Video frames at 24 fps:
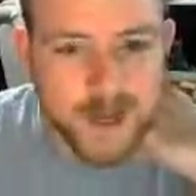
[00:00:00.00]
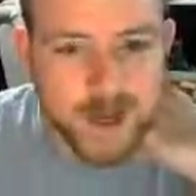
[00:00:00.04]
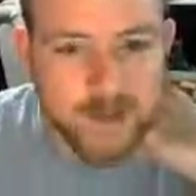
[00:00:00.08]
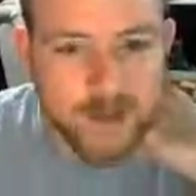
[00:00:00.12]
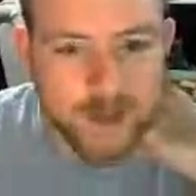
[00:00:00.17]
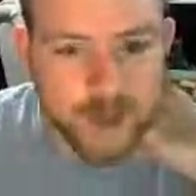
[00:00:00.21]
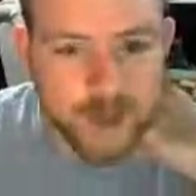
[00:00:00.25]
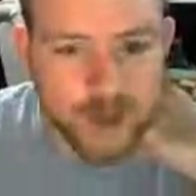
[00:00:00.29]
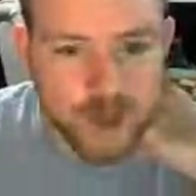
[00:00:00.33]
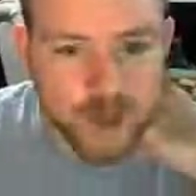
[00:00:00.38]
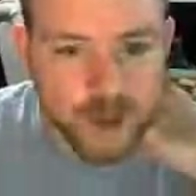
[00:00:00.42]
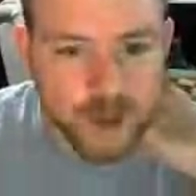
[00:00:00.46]

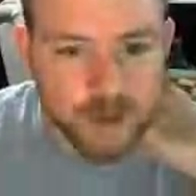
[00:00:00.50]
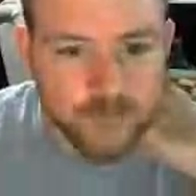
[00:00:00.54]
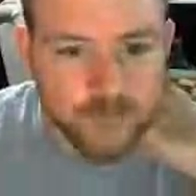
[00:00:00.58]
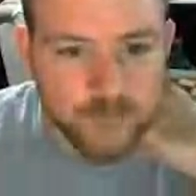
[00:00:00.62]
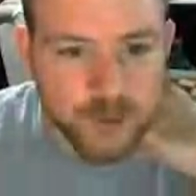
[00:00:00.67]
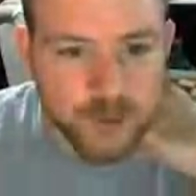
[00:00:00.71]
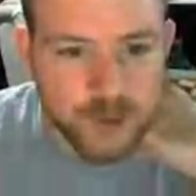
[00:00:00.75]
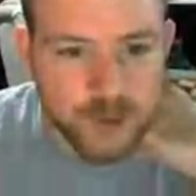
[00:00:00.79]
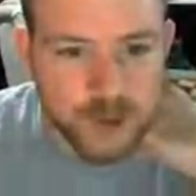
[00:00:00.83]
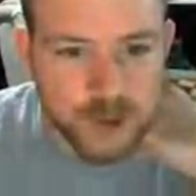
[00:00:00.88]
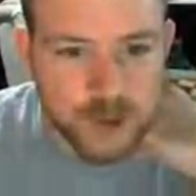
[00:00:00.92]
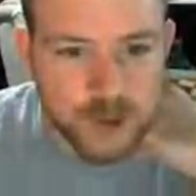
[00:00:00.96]
wait to start
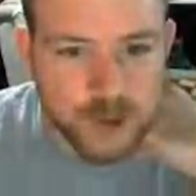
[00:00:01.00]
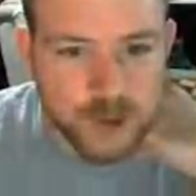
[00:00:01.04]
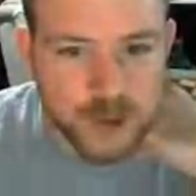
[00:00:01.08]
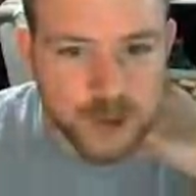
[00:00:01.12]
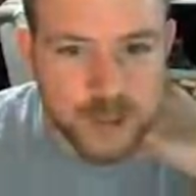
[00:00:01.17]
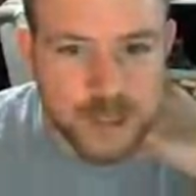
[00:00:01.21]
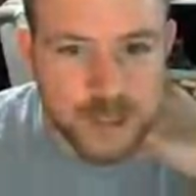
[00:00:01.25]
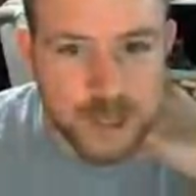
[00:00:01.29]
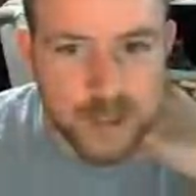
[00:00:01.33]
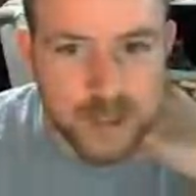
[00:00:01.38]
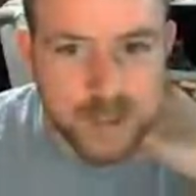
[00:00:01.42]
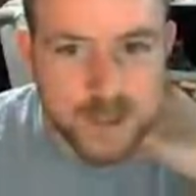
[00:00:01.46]
furnishing
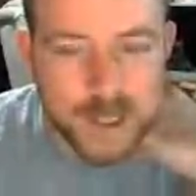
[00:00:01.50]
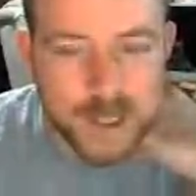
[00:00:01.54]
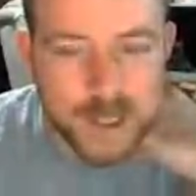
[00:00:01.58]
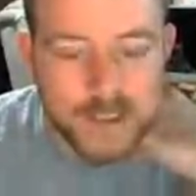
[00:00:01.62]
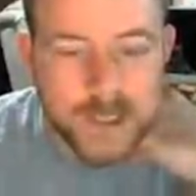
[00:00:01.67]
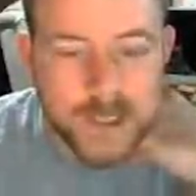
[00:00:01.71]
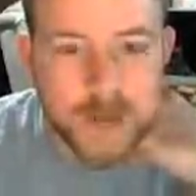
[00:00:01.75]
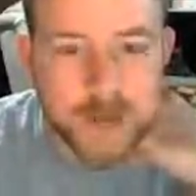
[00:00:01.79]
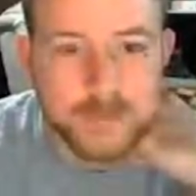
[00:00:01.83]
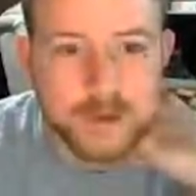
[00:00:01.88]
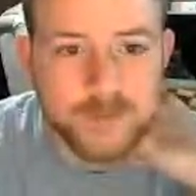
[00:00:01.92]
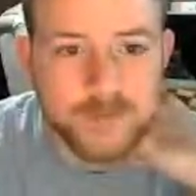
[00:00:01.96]
this house,
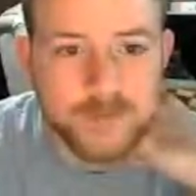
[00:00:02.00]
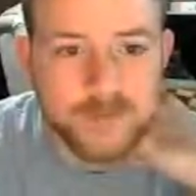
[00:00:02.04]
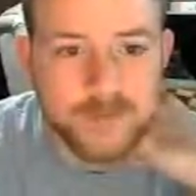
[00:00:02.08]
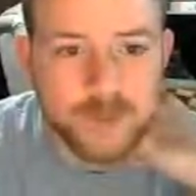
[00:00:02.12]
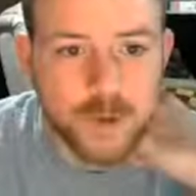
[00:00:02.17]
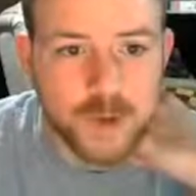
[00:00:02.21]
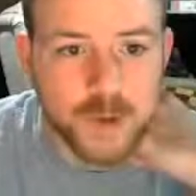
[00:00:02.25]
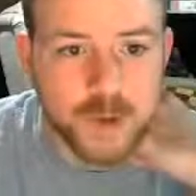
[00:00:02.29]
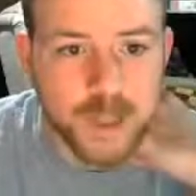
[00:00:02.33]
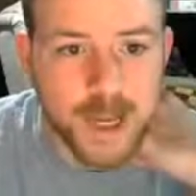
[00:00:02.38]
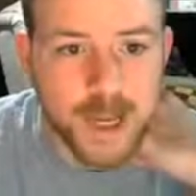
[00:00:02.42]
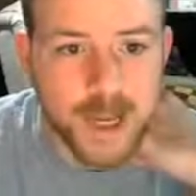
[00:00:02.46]
guys. I'm going to
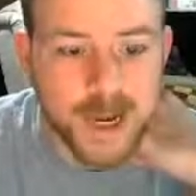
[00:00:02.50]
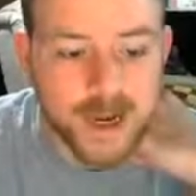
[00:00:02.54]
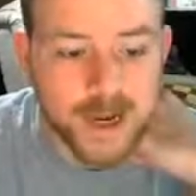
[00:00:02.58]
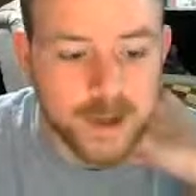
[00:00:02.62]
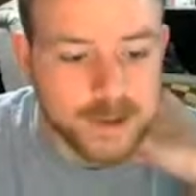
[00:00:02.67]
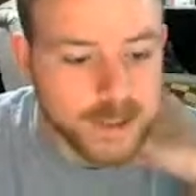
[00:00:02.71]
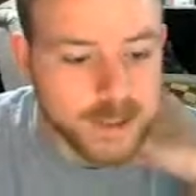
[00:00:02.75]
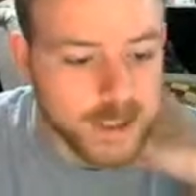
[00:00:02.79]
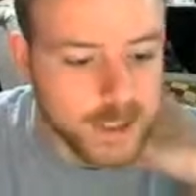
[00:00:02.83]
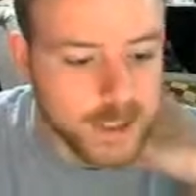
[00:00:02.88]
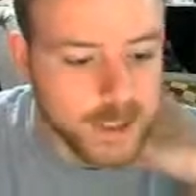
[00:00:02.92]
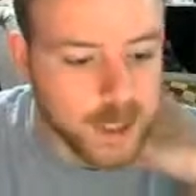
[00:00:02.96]
furnish the
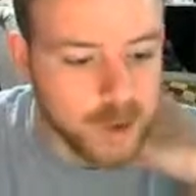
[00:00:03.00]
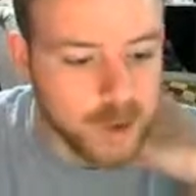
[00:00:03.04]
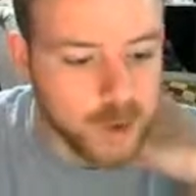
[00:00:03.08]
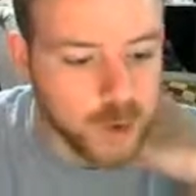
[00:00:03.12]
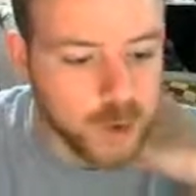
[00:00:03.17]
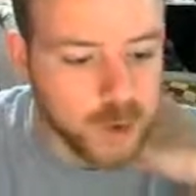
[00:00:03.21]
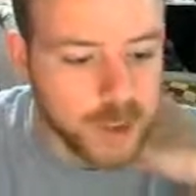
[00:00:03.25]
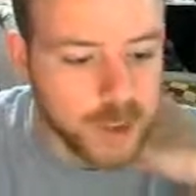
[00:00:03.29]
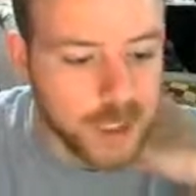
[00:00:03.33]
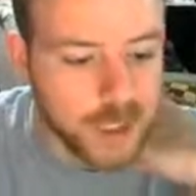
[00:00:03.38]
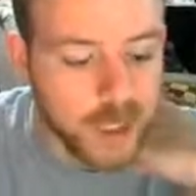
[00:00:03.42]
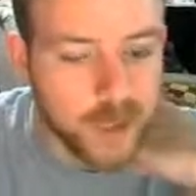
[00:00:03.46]
house, and I'll
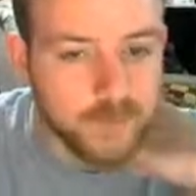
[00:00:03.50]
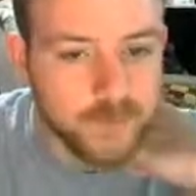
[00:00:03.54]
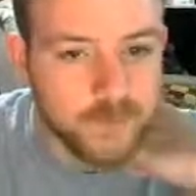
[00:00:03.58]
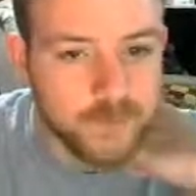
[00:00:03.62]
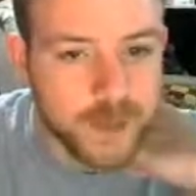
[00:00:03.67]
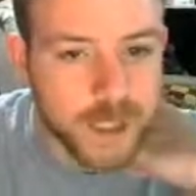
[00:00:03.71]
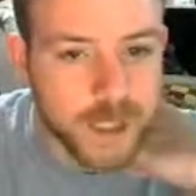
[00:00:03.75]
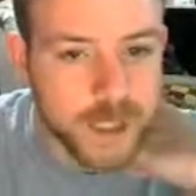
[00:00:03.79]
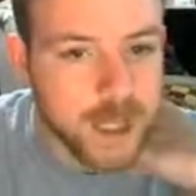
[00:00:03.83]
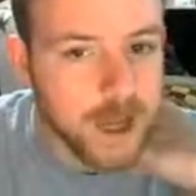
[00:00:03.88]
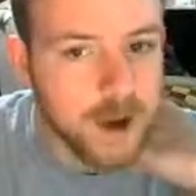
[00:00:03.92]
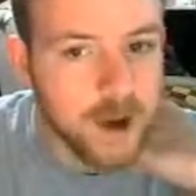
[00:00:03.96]
do another
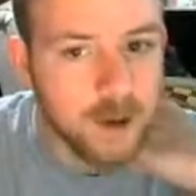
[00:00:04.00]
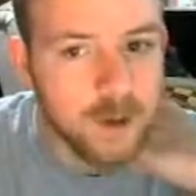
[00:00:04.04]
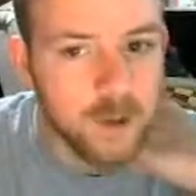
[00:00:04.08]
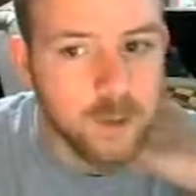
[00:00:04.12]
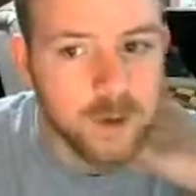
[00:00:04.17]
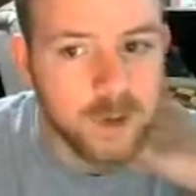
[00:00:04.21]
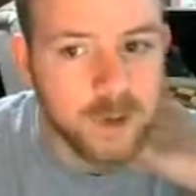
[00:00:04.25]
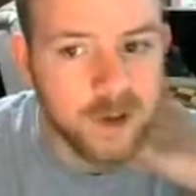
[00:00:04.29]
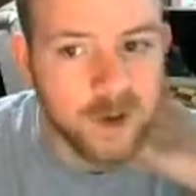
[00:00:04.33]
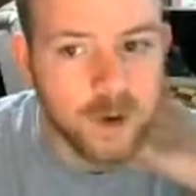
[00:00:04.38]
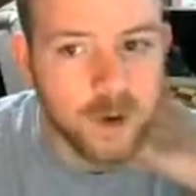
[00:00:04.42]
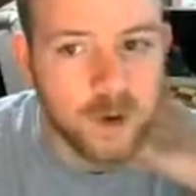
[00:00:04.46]
video
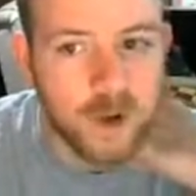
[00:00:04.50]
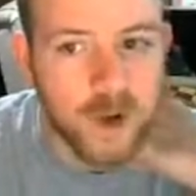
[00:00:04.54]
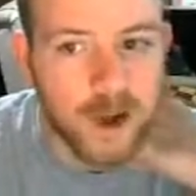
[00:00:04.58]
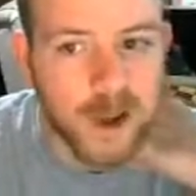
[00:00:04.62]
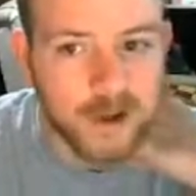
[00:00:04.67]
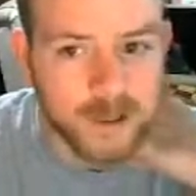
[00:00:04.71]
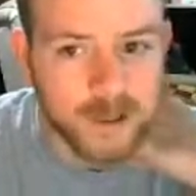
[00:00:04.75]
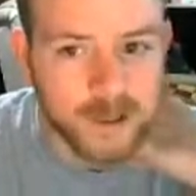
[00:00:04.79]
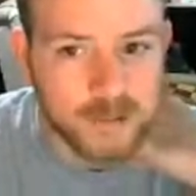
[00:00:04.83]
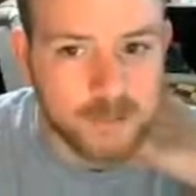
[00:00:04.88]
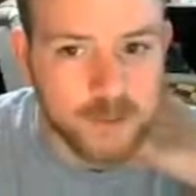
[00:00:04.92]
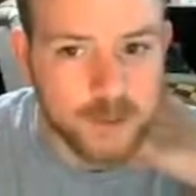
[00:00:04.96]
with the whole
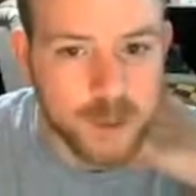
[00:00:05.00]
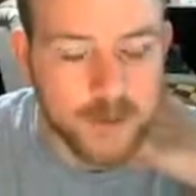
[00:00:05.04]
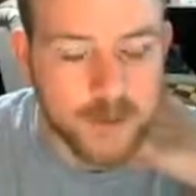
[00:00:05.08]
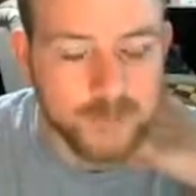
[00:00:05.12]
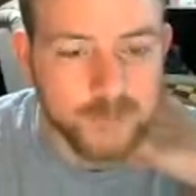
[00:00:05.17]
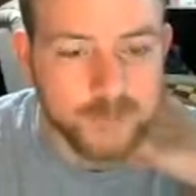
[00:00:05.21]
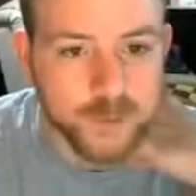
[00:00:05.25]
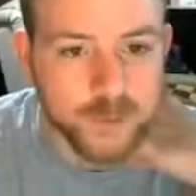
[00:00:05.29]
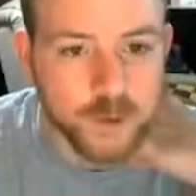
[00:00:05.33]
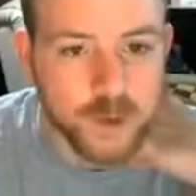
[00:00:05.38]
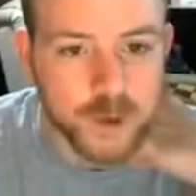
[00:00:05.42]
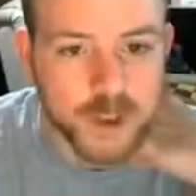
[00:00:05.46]
house completely
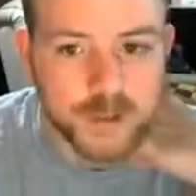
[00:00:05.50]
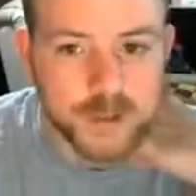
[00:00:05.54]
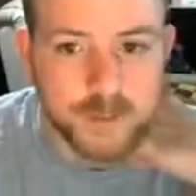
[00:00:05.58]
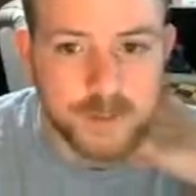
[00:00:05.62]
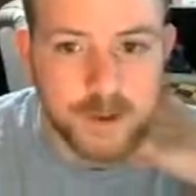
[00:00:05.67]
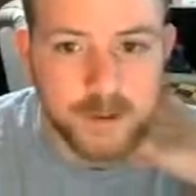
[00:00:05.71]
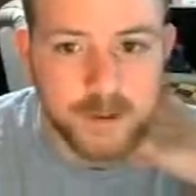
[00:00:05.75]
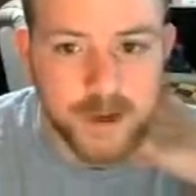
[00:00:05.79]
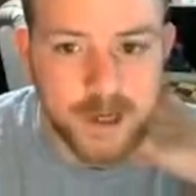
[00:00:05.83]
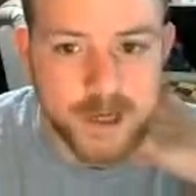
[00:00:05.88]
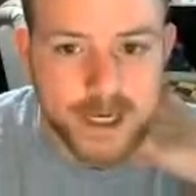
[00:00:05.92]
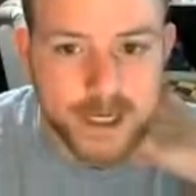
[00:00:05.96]
furnished. But
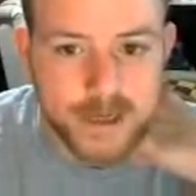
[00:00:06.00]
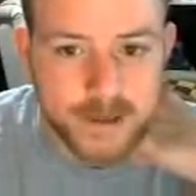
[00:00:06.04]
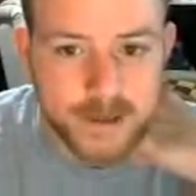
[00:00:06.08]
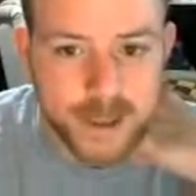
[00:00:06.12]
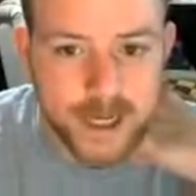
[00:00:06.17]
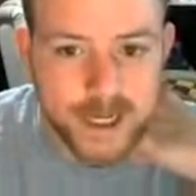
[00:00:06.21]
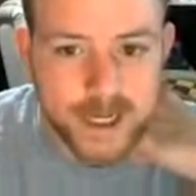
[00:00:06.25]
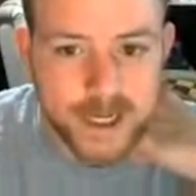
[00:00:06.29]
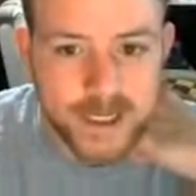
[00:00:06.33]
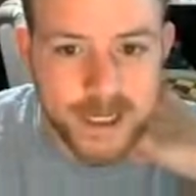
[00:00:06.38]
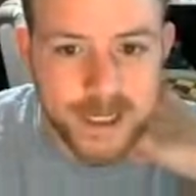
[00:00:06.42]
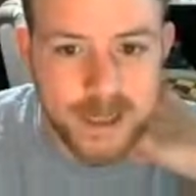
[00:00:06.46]
I want to
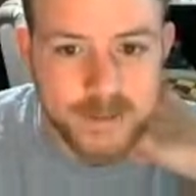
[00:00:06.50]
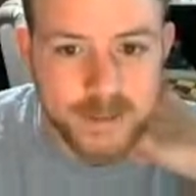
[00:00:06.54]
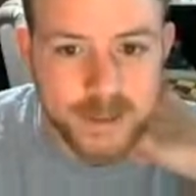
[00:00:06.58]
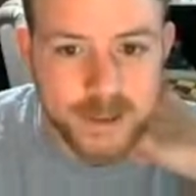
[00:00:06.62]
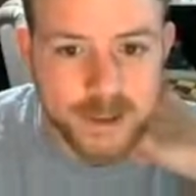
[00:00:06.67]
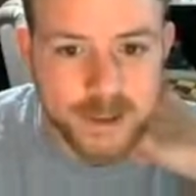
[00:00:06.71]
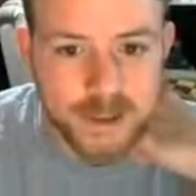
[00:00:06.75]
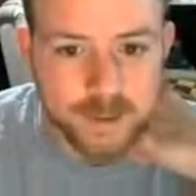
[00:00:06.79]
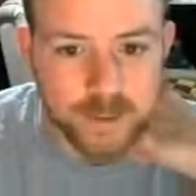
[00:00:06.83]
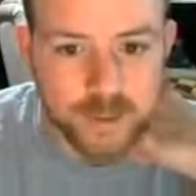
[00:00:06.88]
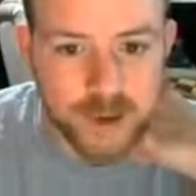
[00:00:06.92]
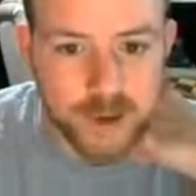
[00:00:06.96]
kind of keep it a
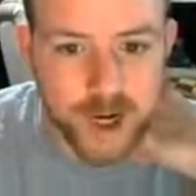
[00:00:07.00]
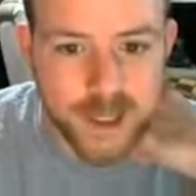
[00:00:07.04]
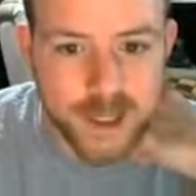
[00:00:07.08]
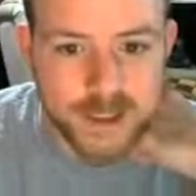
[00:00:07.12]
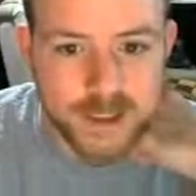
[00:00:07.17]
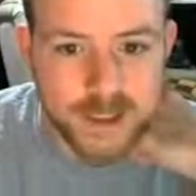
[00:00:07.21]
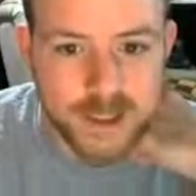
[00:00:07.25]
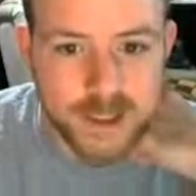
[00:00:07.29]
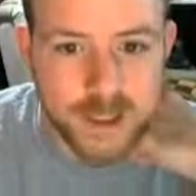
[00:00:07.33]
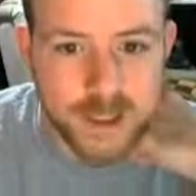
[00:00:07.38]
surprise.